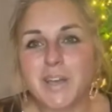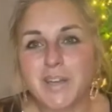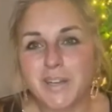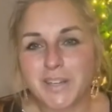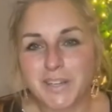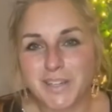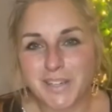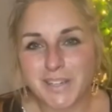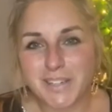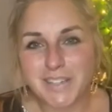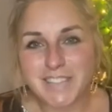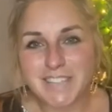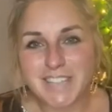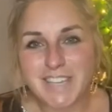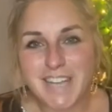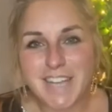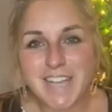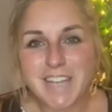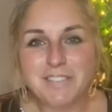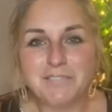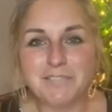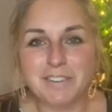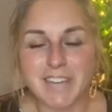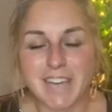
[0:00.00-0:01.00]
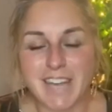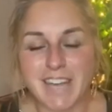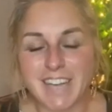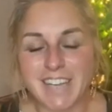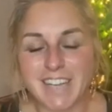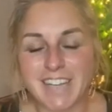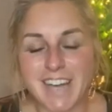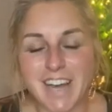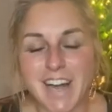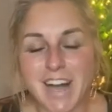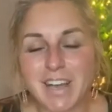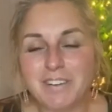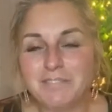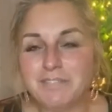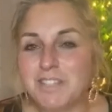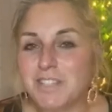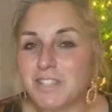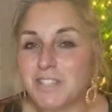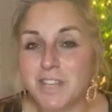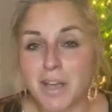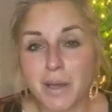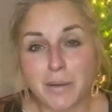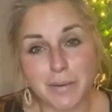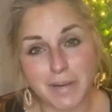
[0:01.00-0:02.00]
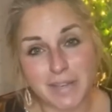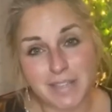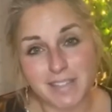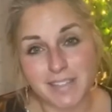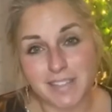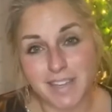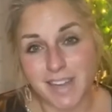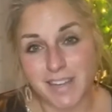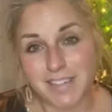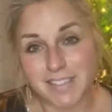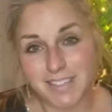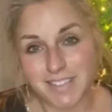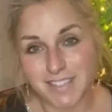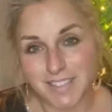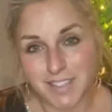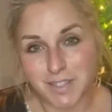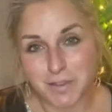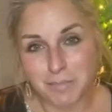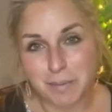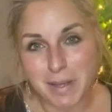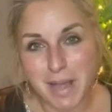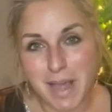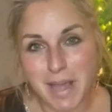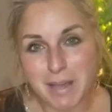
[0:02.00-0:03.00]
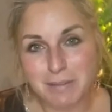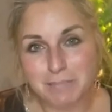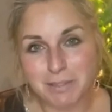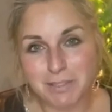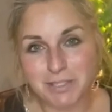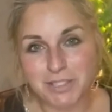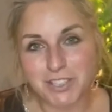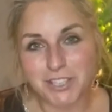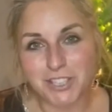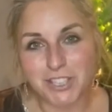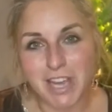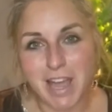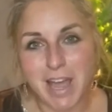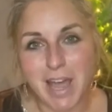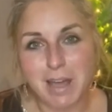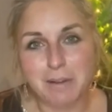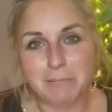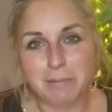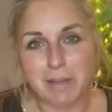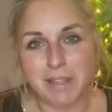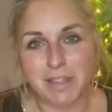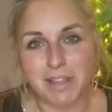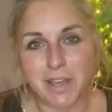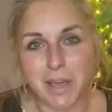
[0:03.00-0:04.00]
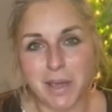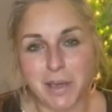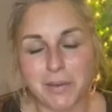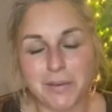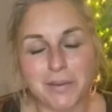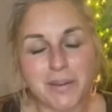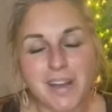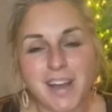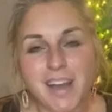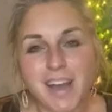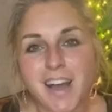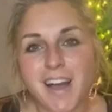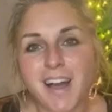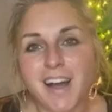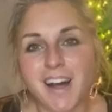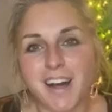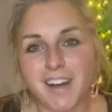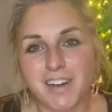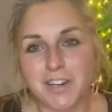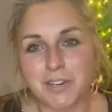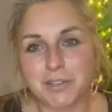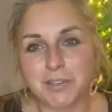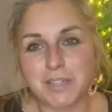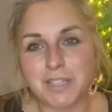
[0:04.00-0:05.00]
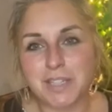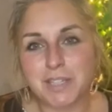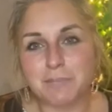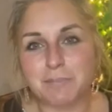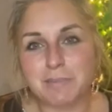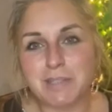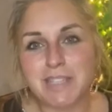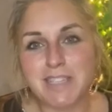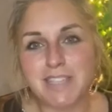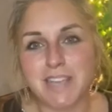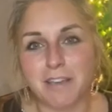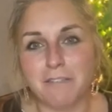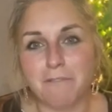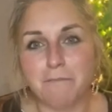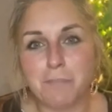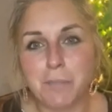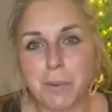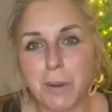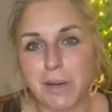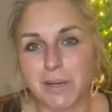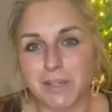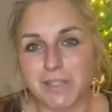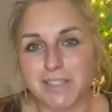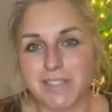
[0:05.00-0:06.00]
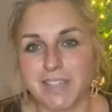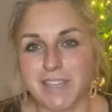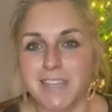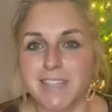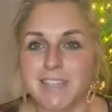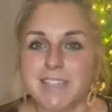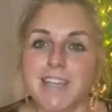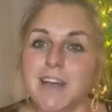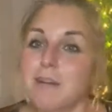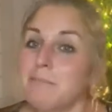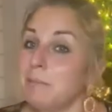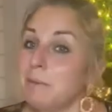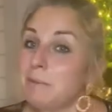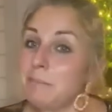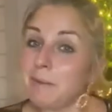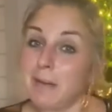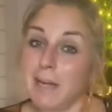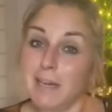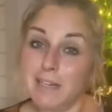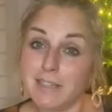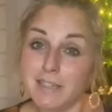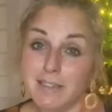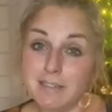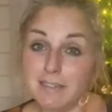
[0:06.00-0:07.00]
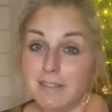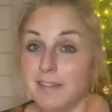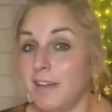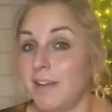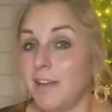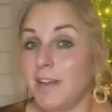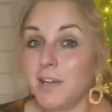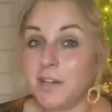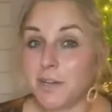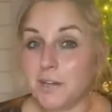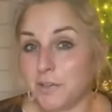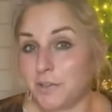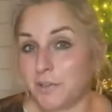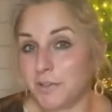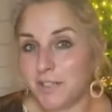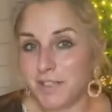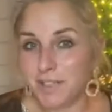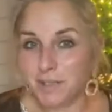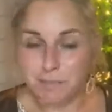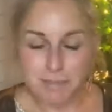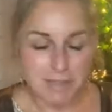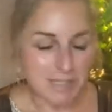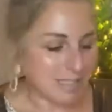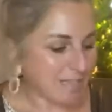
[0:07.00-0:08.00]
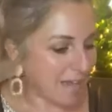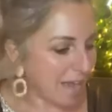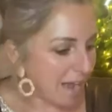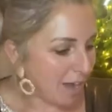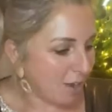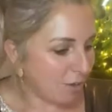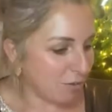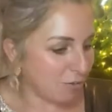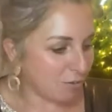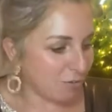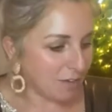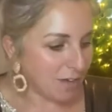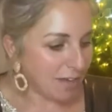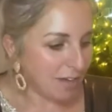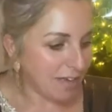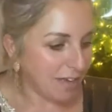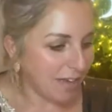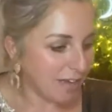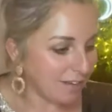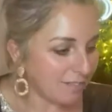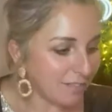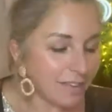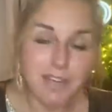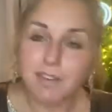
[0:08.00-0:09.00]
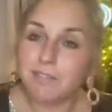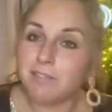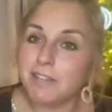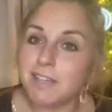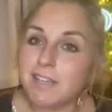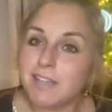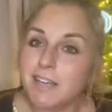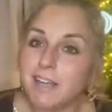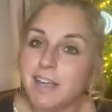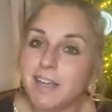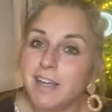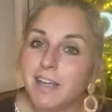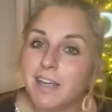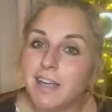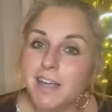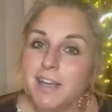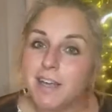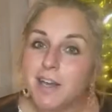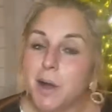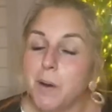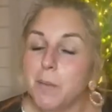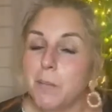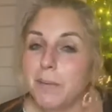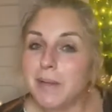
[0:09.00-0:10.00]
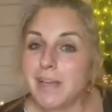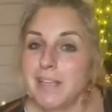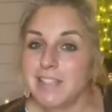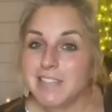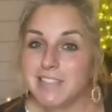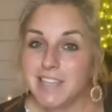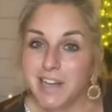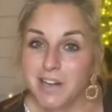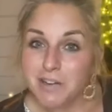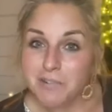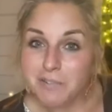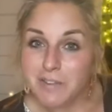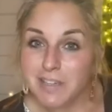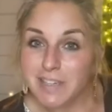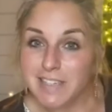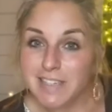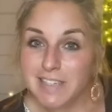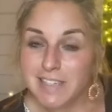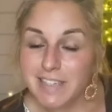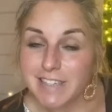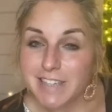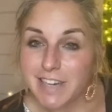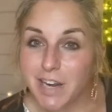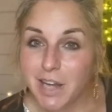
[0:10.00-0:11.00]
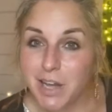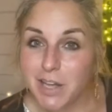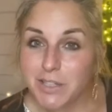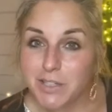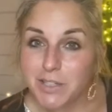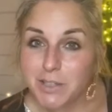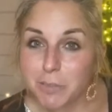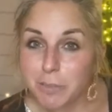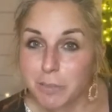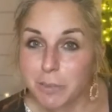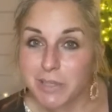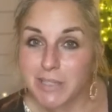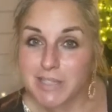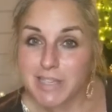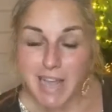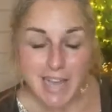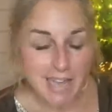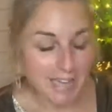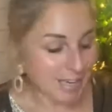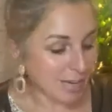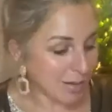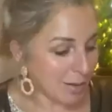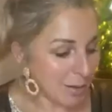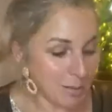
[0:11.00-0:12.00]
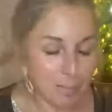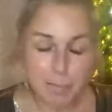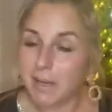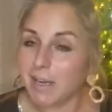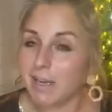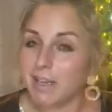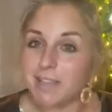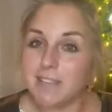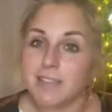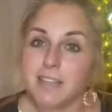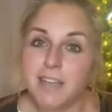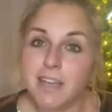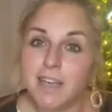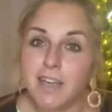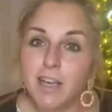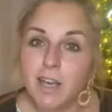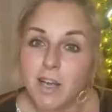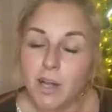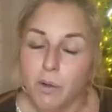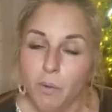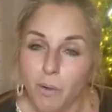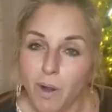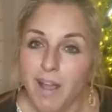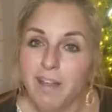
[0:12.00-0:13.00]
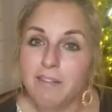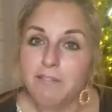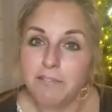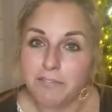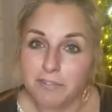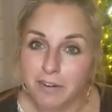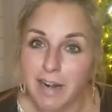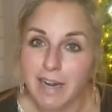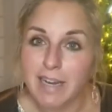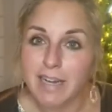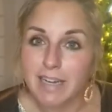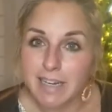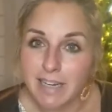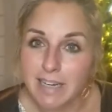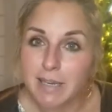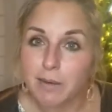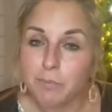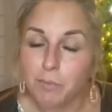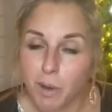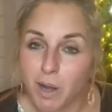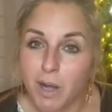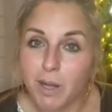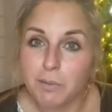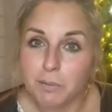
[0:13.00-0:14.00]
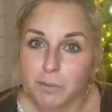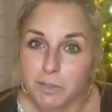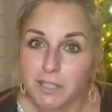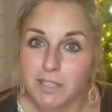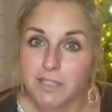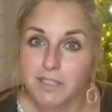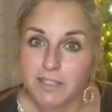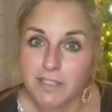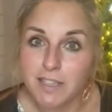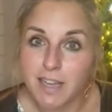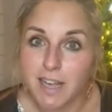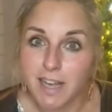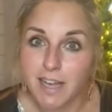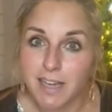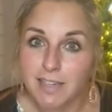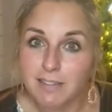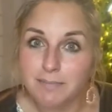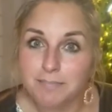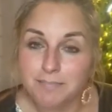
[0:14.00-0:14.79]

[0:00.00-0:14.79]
Good evening. I'm so excited to be able to share with you our Christmas gift boxes. I'm in my little Christmas outfit. I've even got myself a little glass of Prosecco because, quite frankly, why wouldn't I?